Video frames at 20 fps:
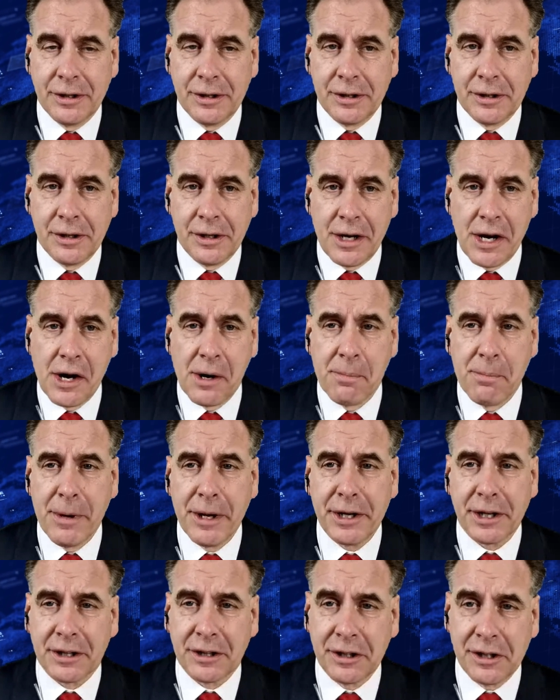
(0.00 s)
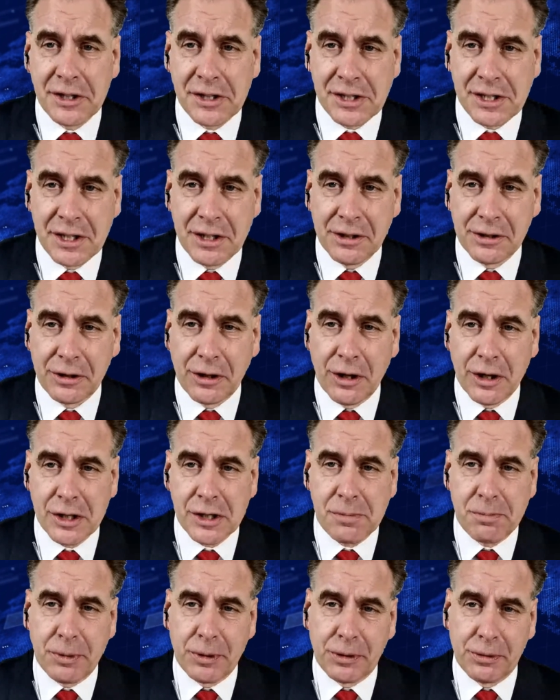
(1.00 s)
hermetically sealed
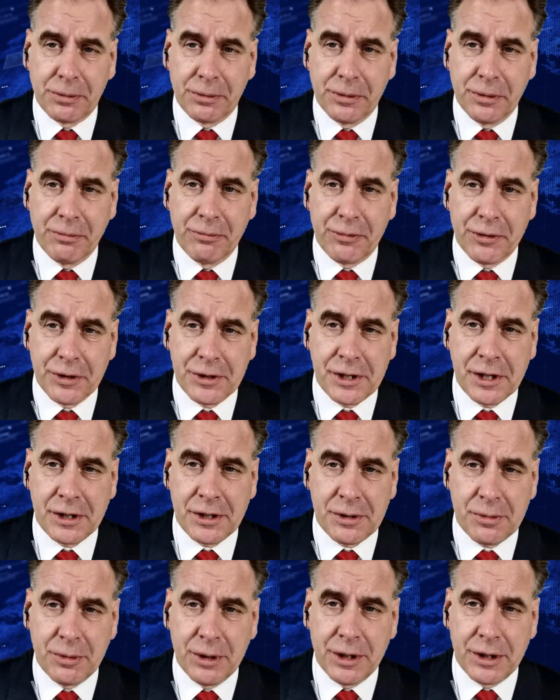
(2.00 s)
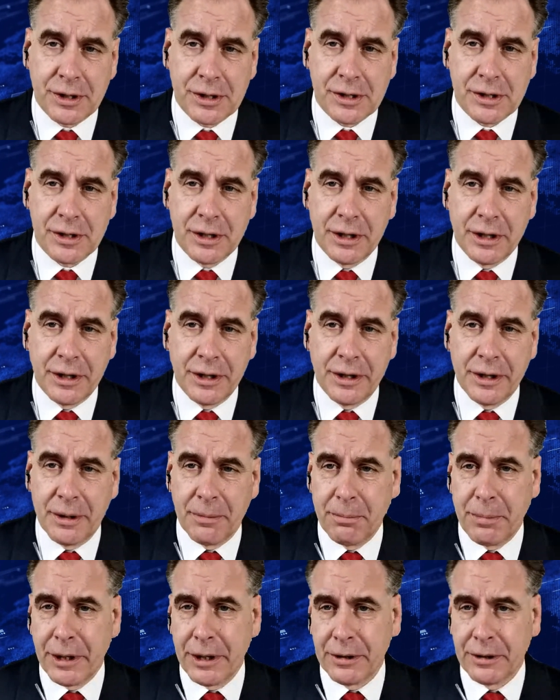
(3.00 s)
hospital room for 6 weeks and
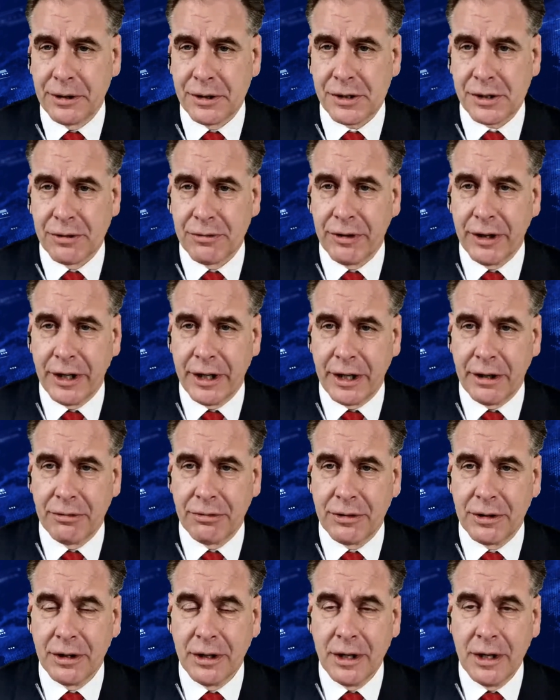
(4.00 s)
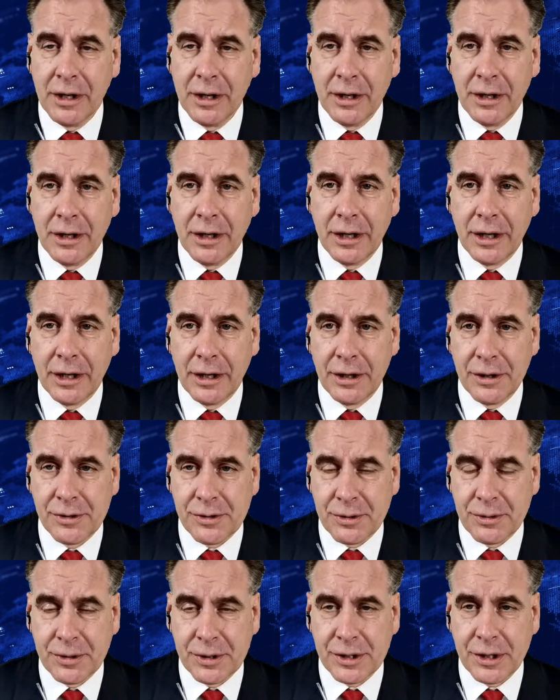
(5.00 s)
barely survived. And as
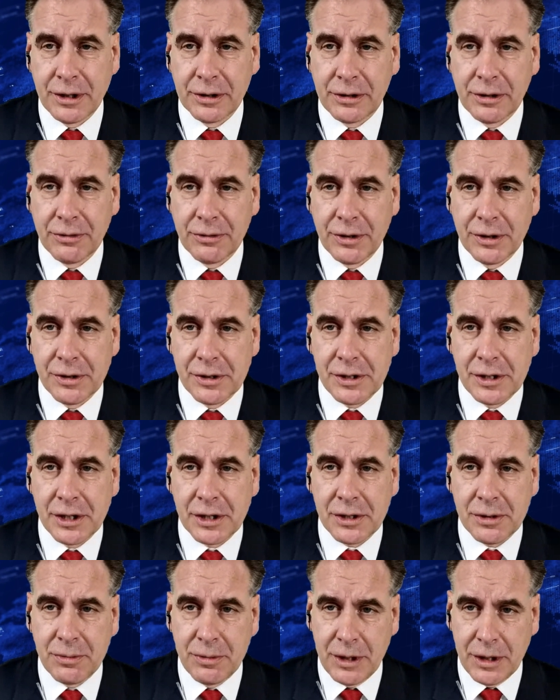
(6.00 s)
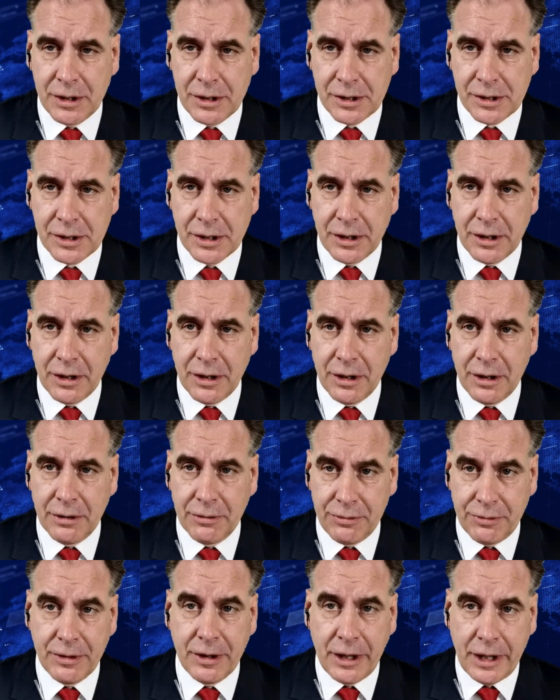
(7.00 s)
a result of those 6 weeks
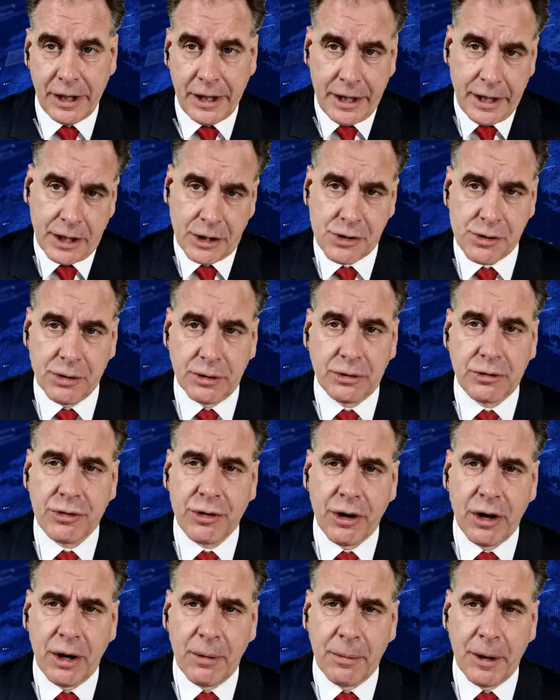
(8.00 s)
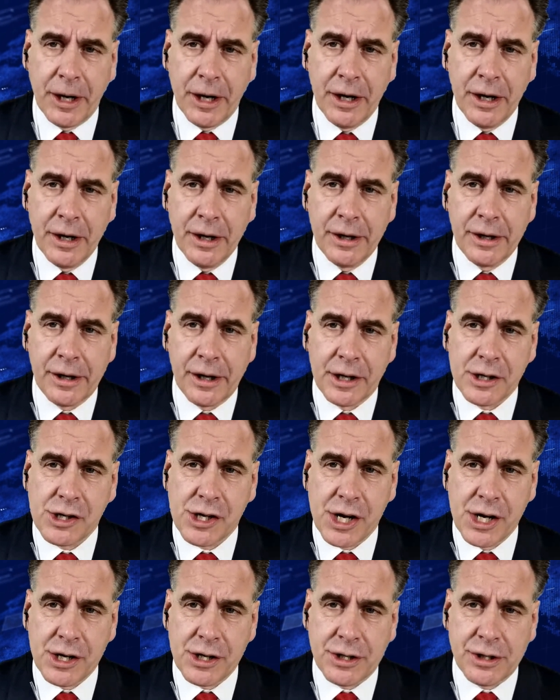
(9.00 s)
of actual trauma, I
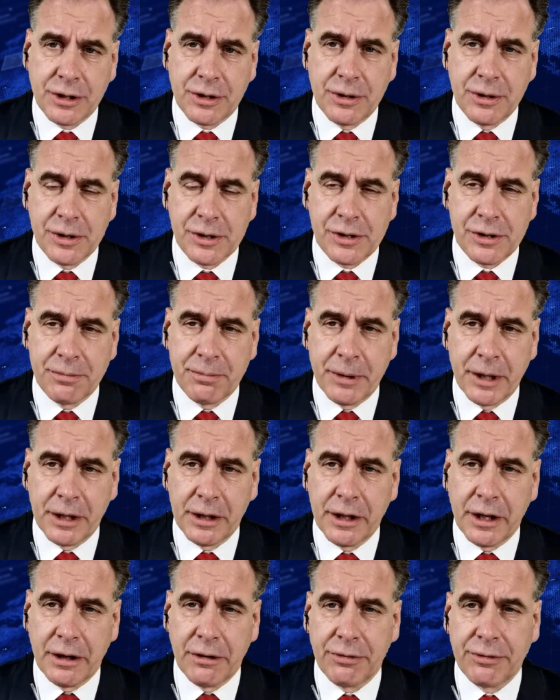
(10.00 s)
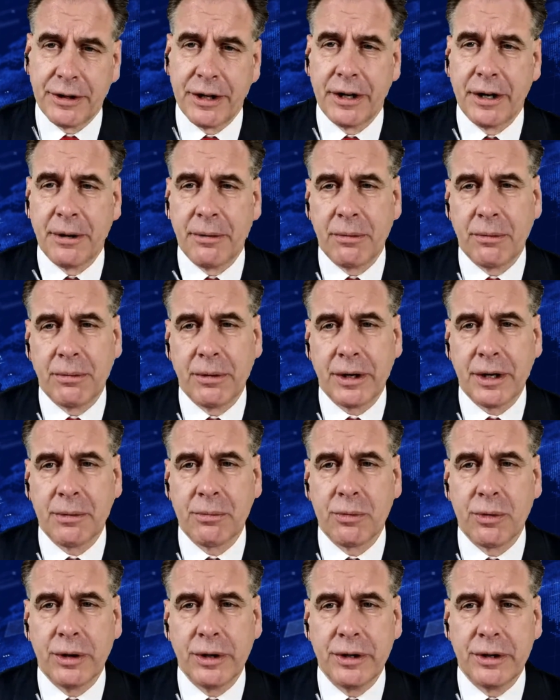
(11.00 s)
changed the course of my life. Now, what I'm
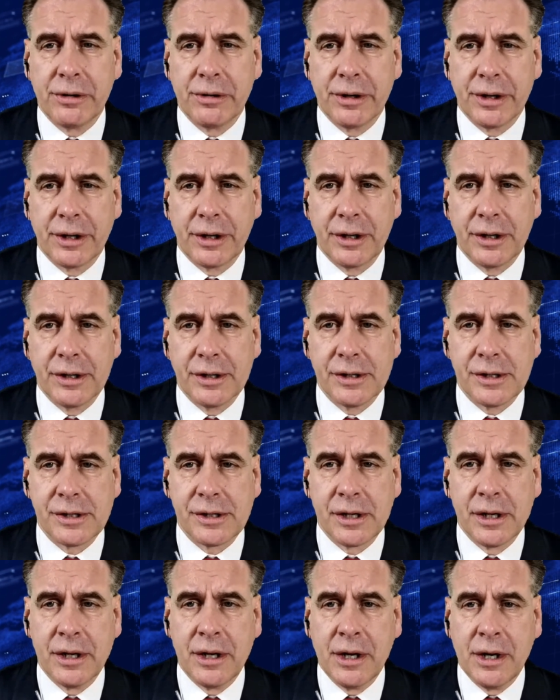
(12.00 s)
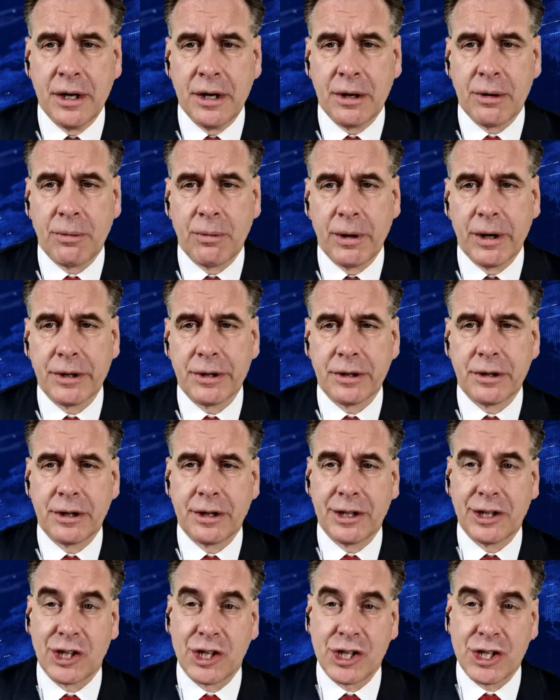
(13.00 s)
wondering is whether
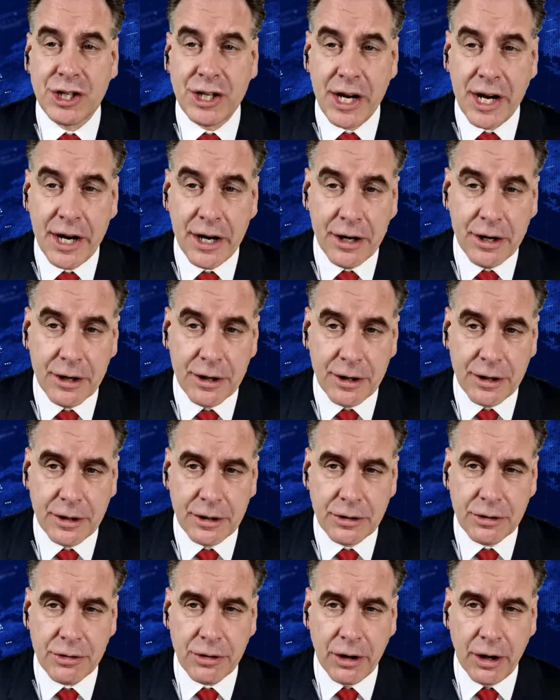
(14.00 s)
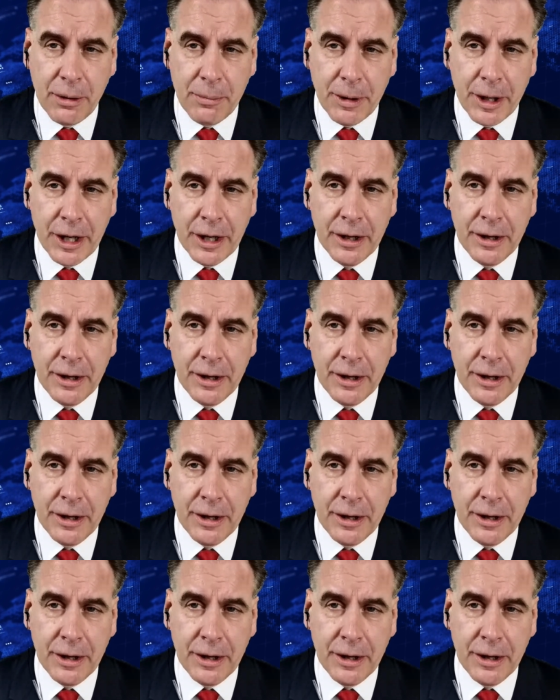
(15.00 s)
the shared trauma